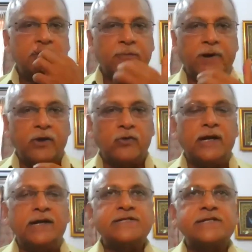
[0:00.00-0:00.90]
So my
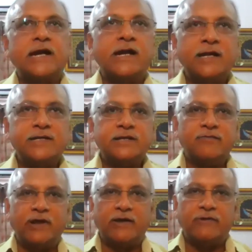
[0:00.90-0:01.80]
own understanding is
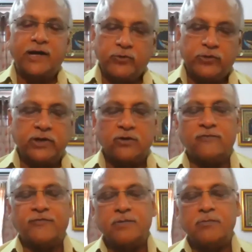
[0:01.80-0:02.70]
that we have adequate
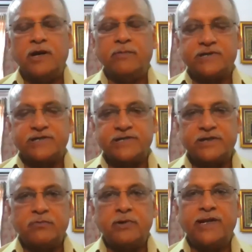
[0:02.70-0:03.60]
confidence building measures
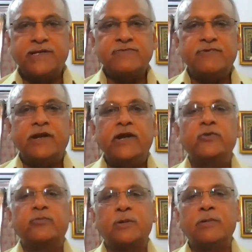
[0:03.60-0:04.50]
in place. We need
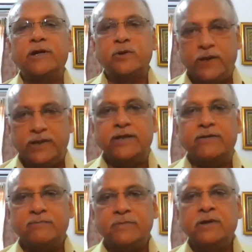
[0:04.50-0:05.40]
to probably tweak
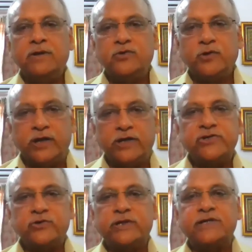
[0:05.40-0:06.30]
them to
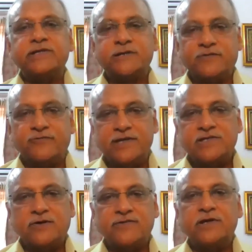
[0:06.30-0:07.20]
ensure that such a
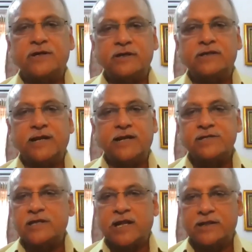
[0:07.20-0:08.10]
face-offs and things
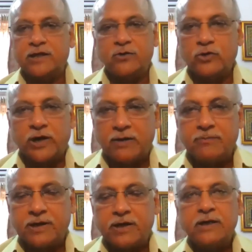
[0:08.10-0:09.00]
like that don't
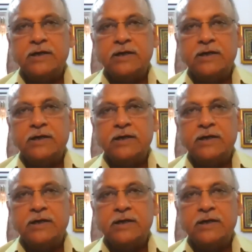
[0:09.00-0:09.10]
happen.